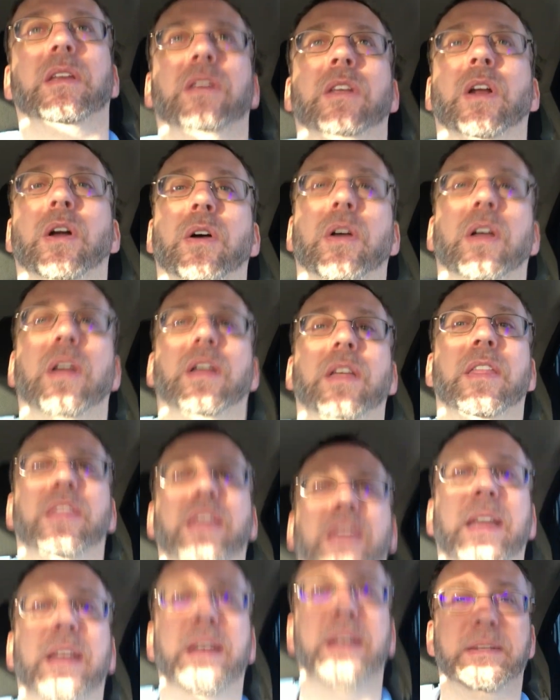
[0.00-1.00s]
You know,
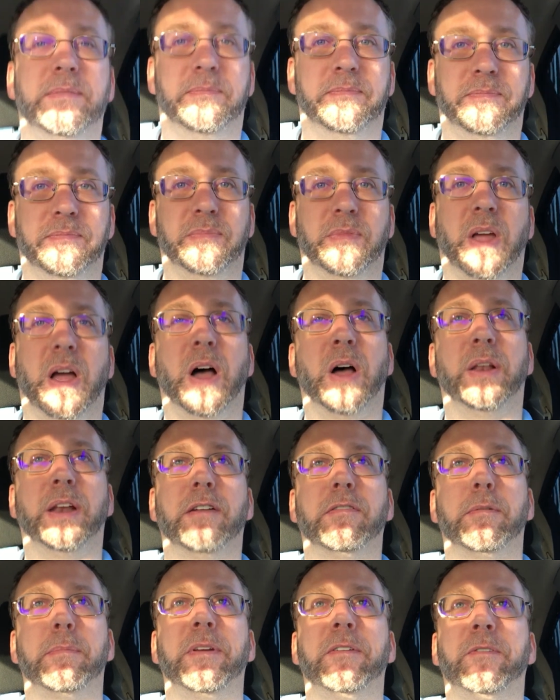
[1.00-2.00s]
then I'll
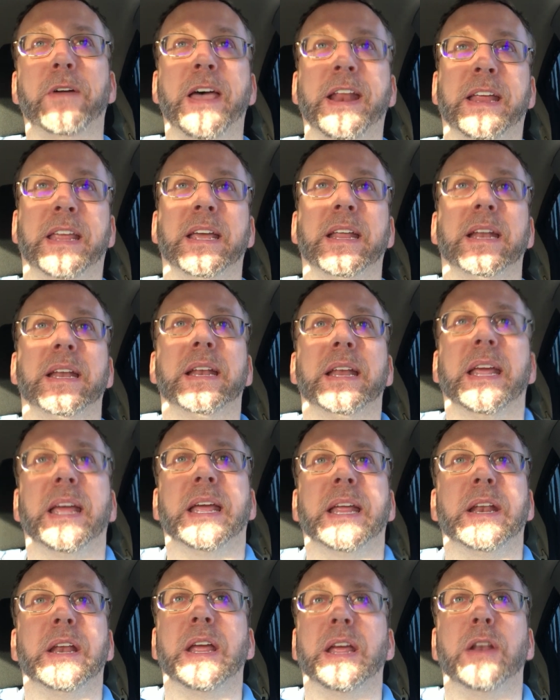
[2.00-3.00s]
never be fat again,
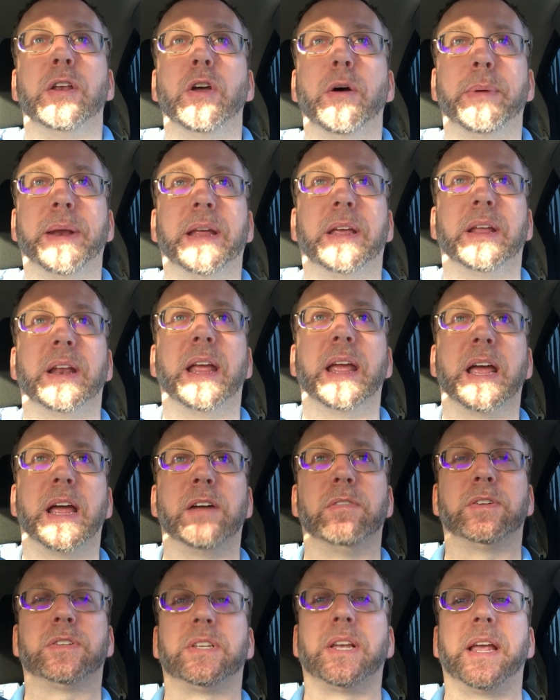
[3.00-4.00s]
and nobody could
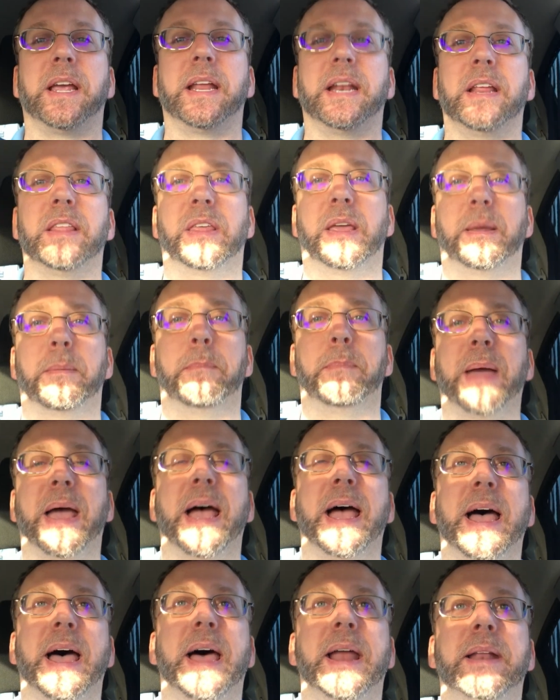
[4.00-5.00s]
ever say anything
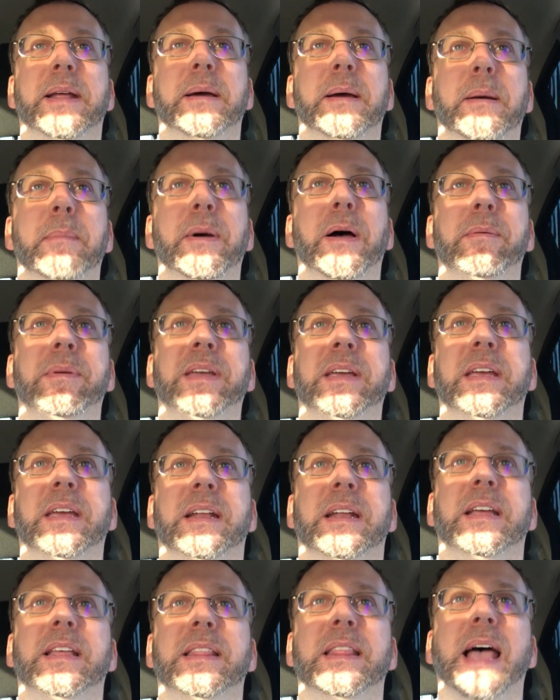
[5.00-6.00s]
bad about me
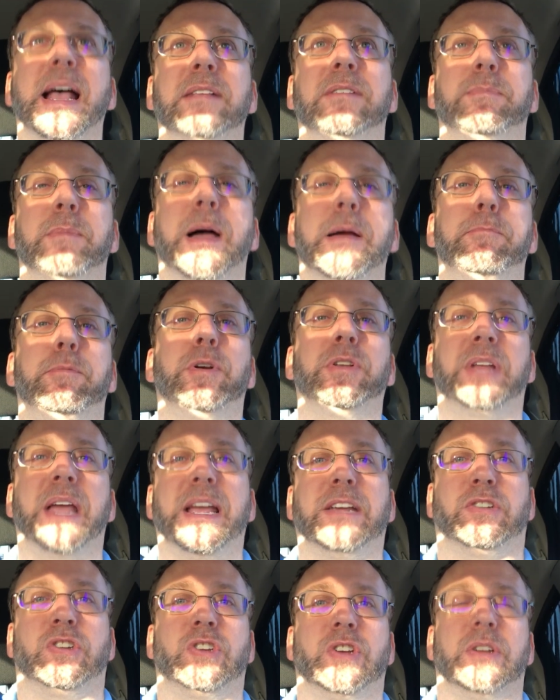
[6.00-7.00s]
again. And that's my
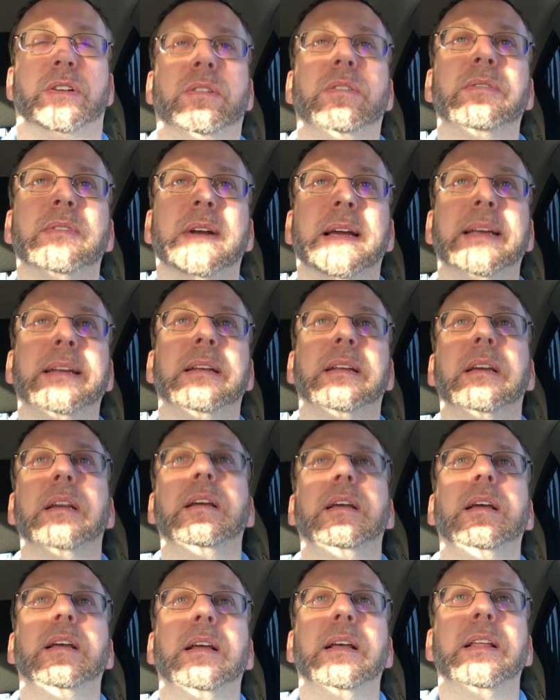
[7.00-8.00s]
protection, right?
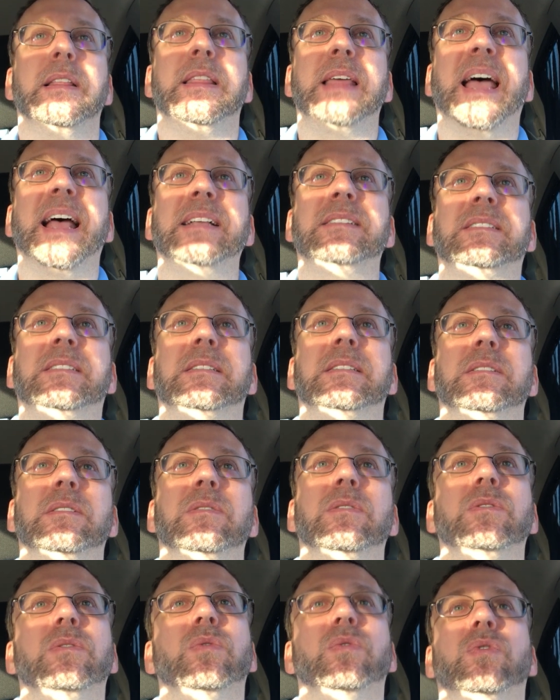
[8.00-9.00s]
That's
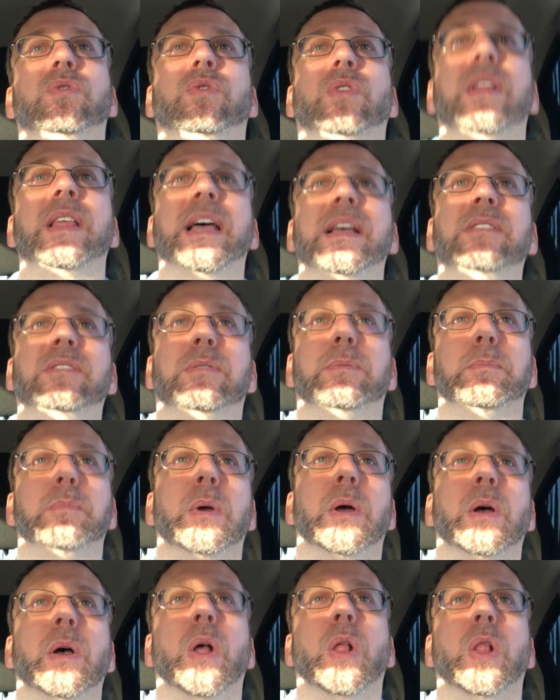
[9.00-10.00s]

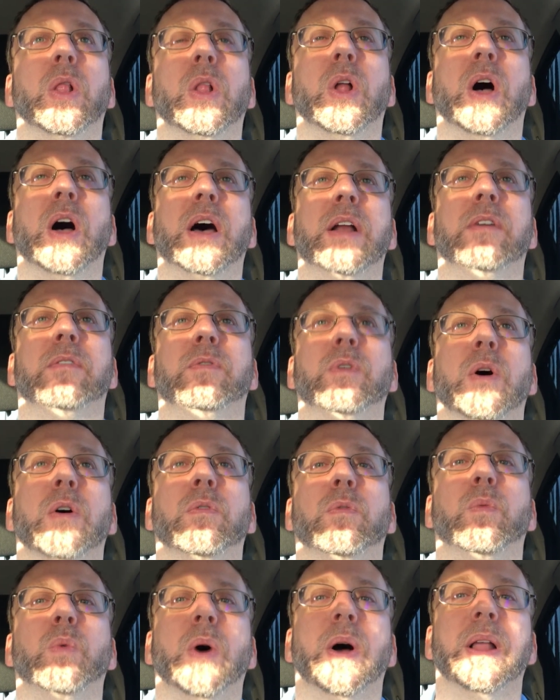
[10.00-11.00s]
a lot
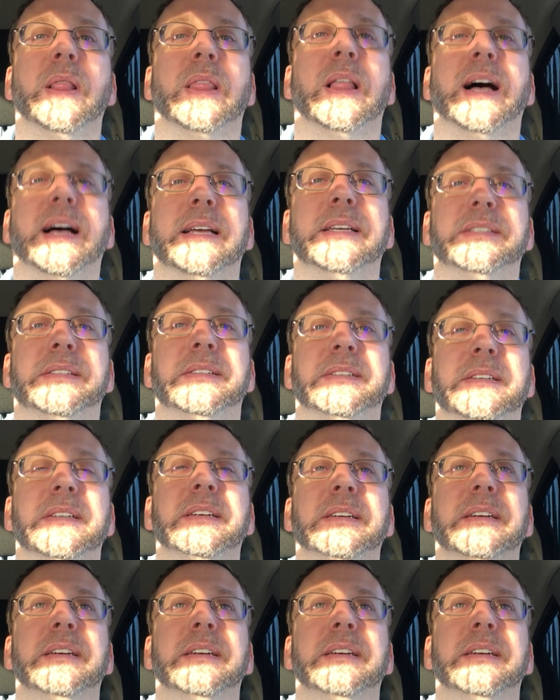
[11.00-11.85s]
of what lies